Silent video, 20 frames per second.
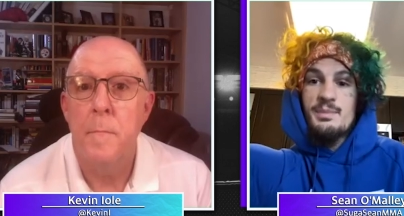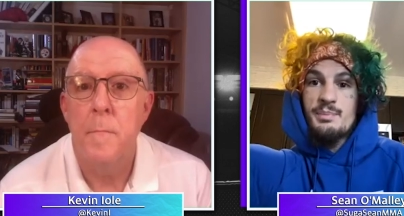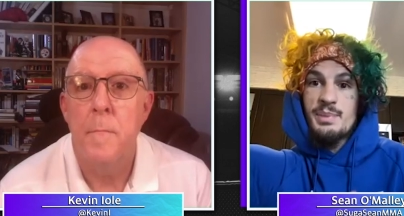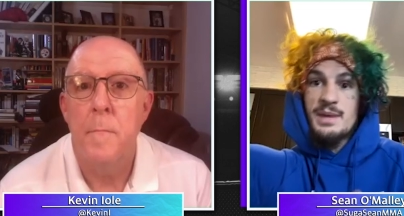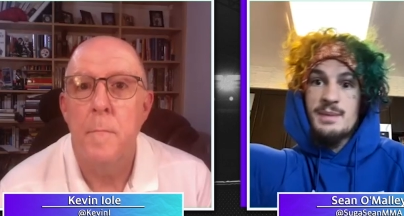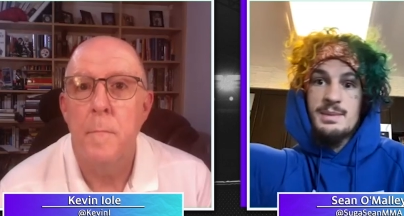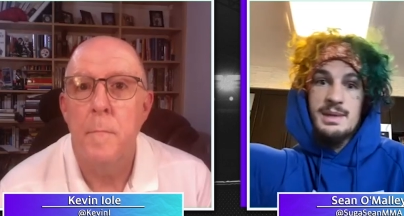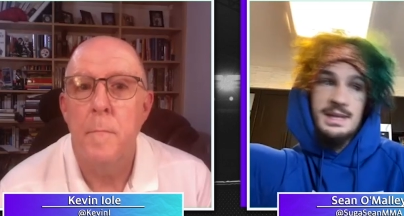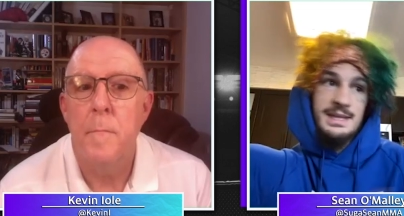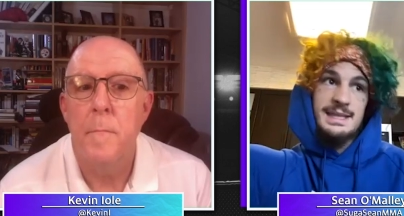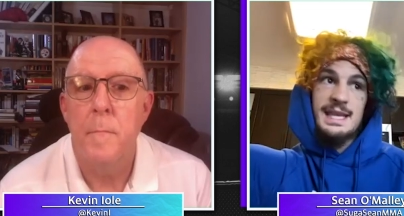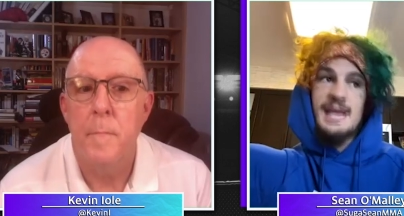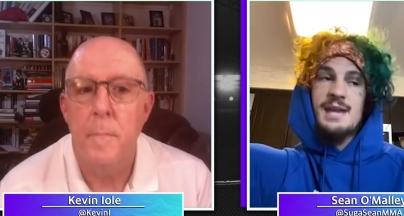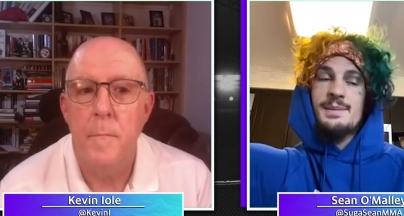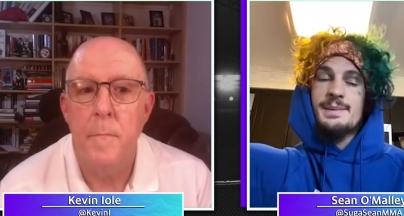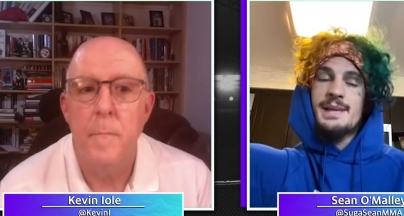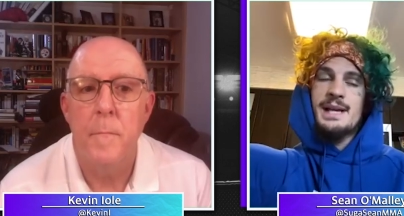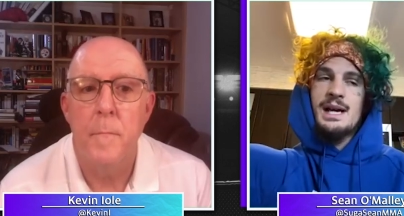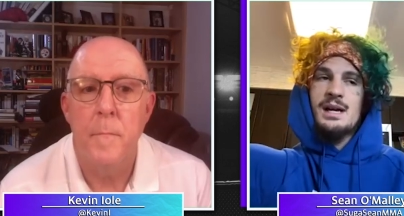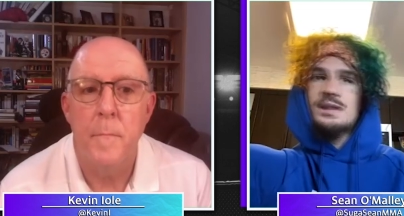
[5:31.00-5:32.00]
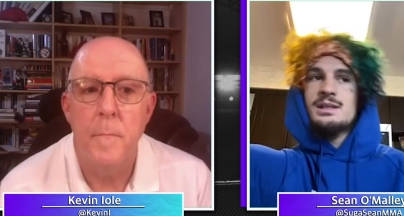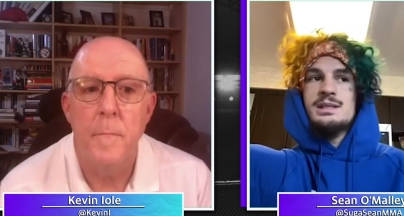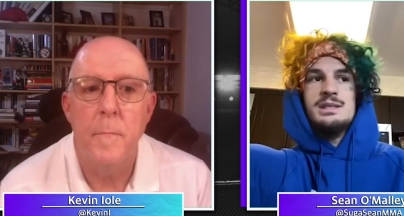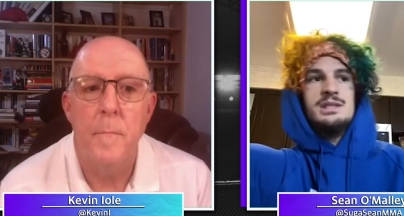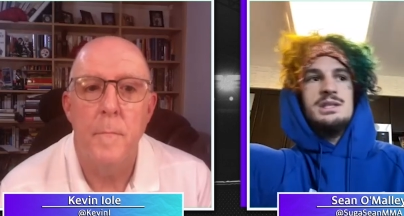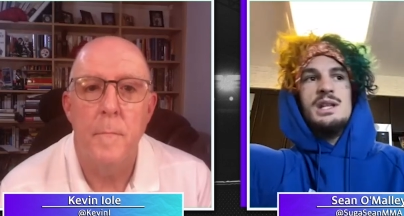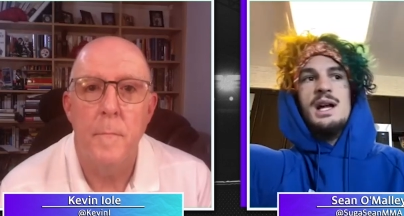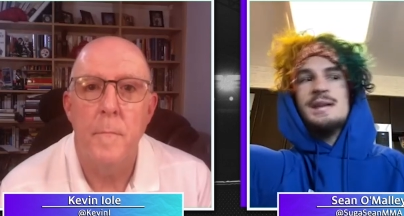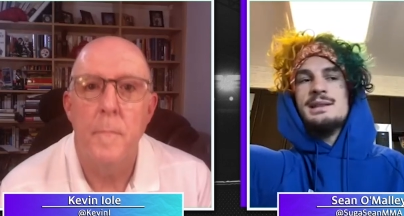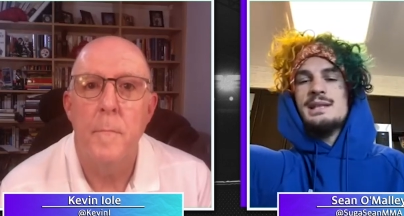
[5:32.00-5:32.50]
Speaker 1: beat me is take me down is
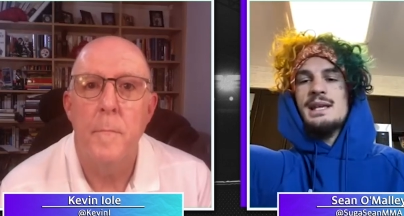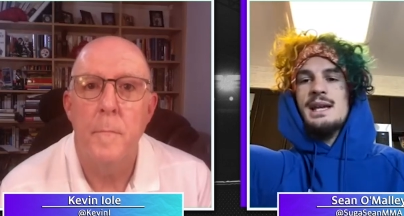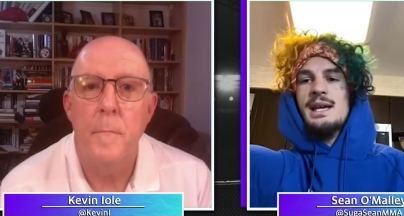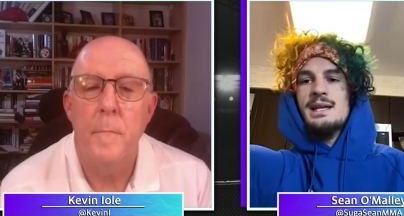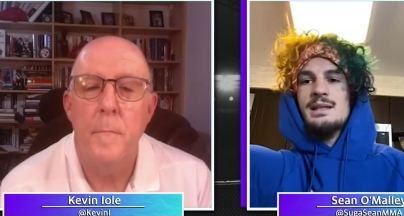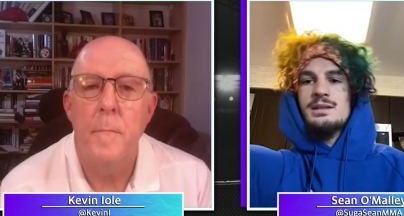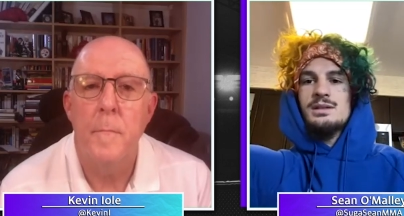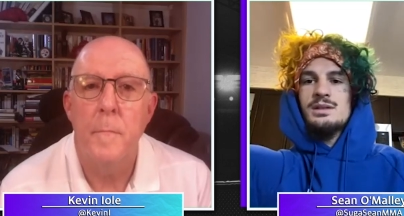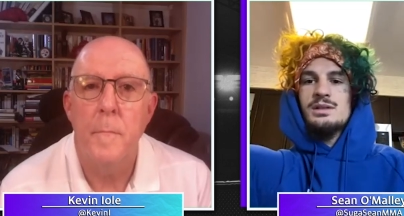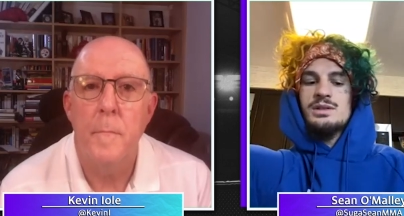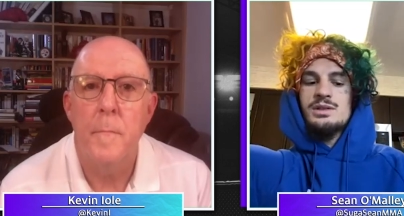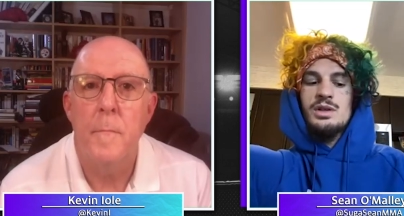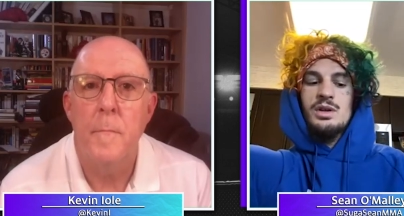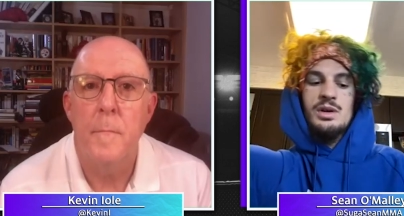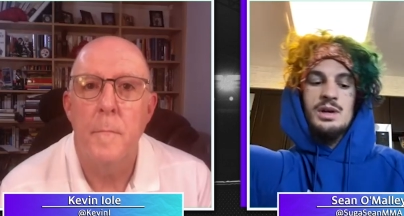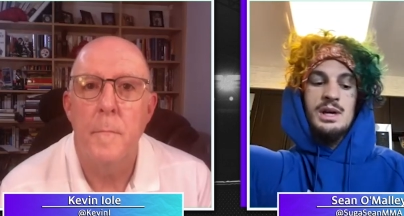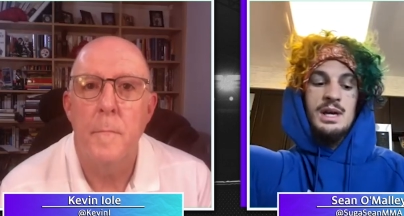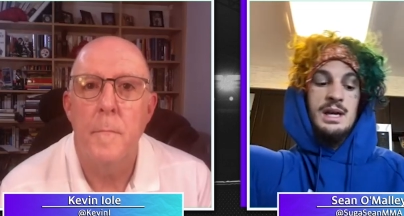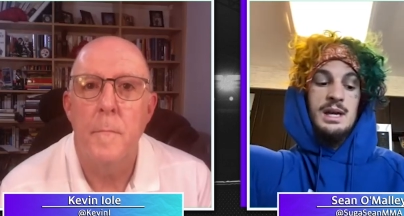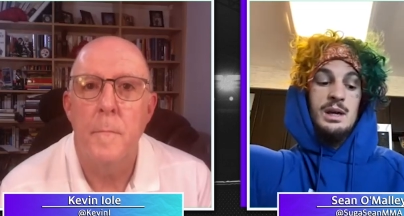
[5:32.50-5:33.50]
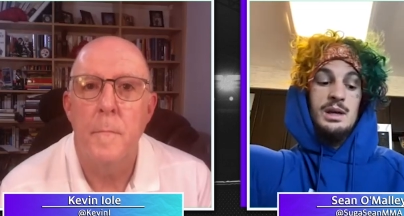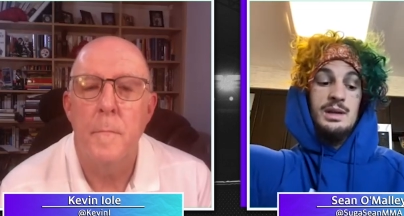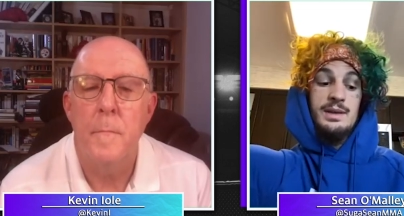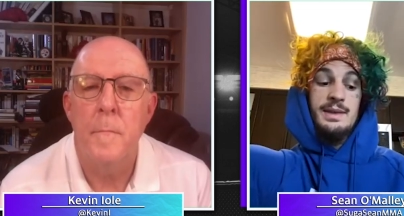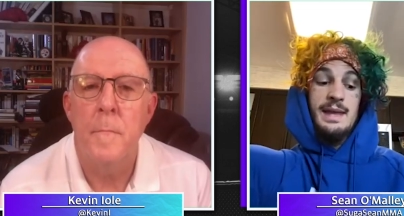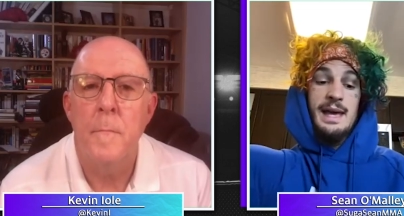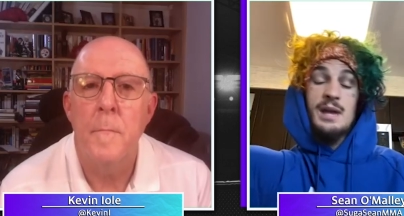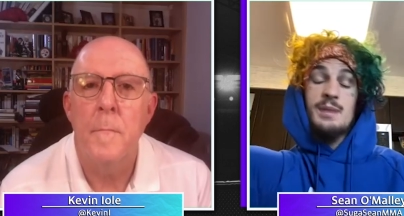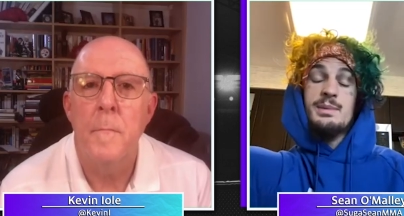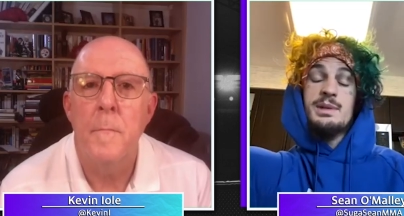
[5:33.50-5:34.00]
just not the answer. So
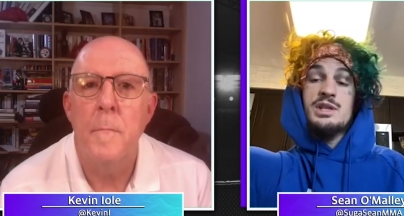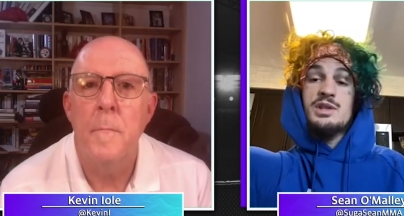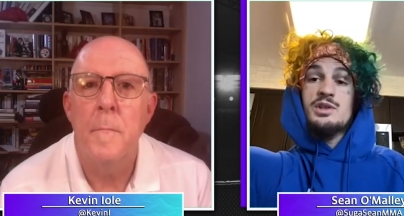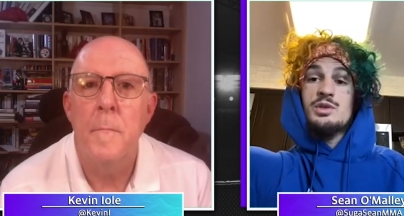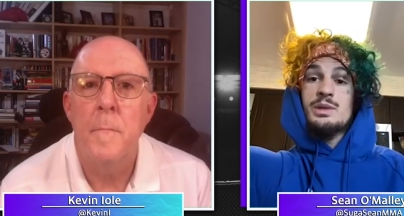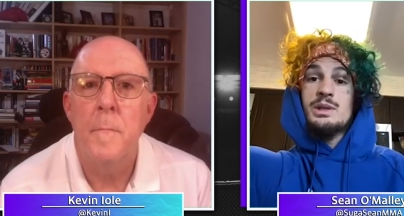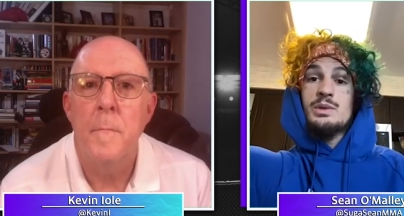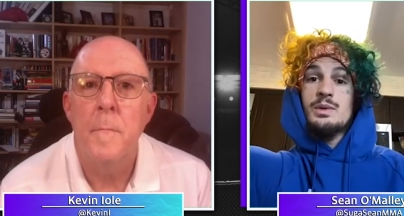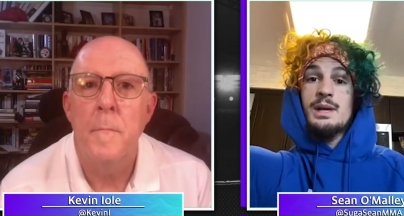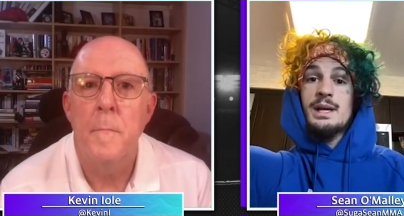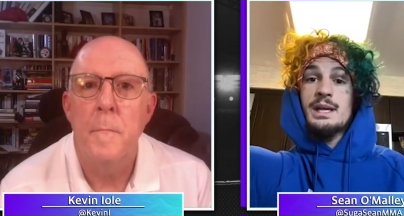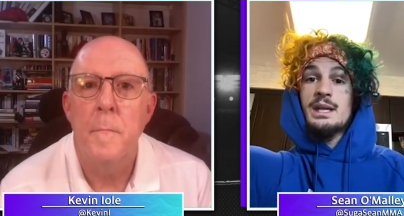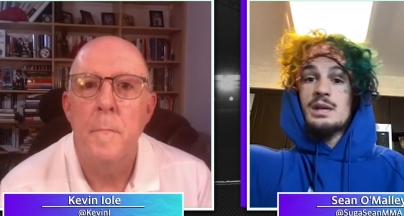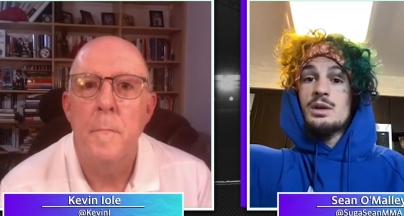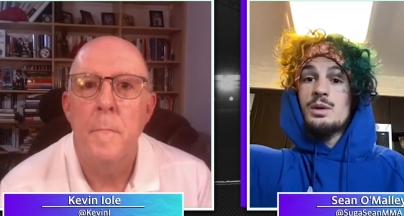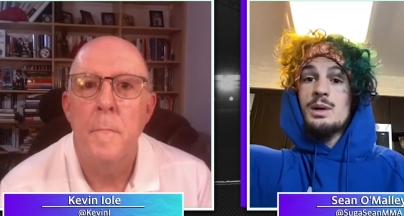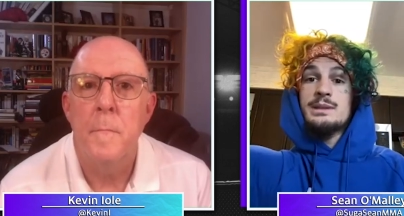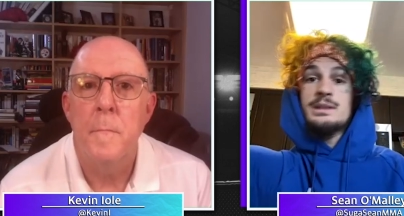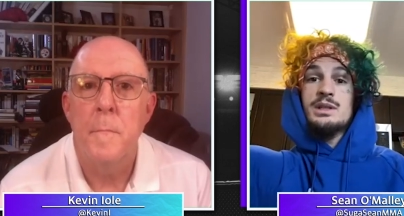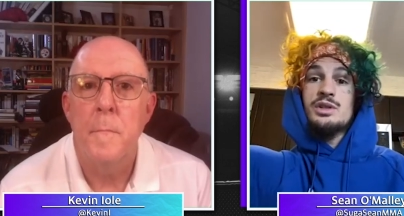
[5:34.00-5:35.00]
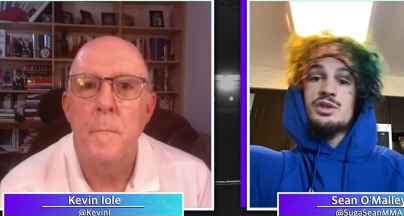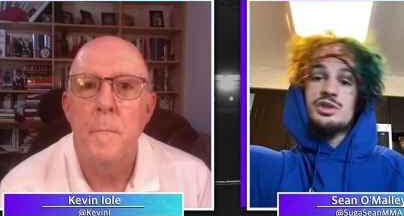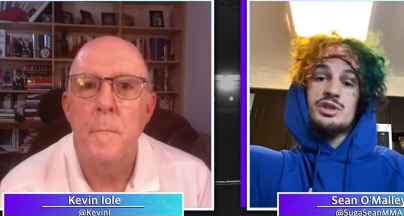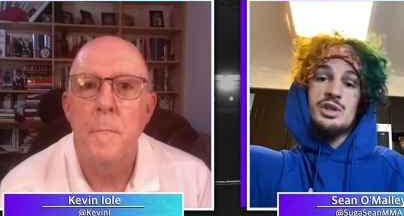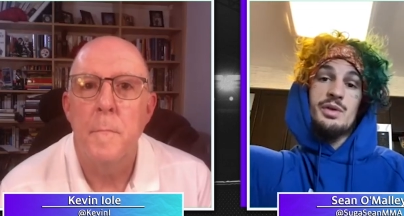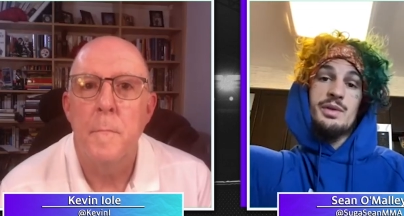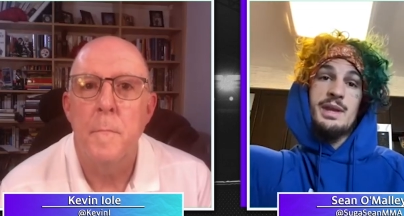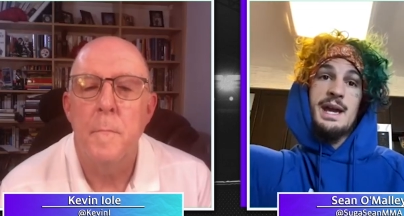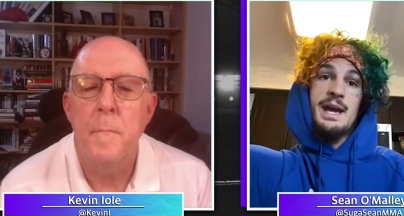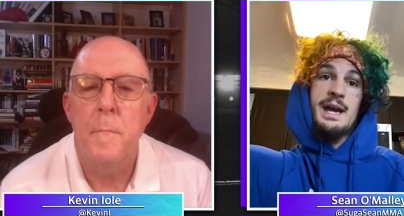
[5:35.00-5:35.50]
that'll be sweet when I get to go out there and
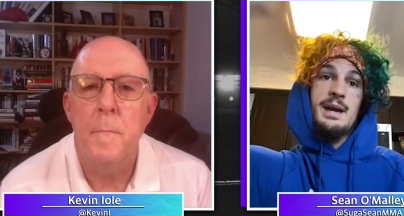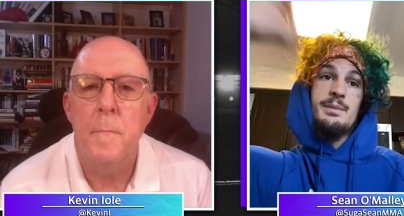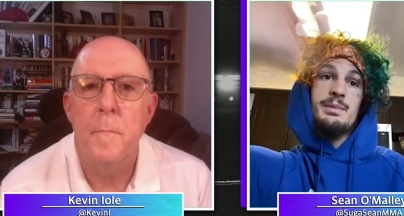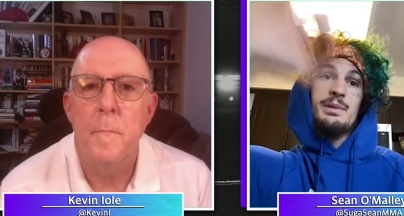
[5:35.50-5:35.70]
show that.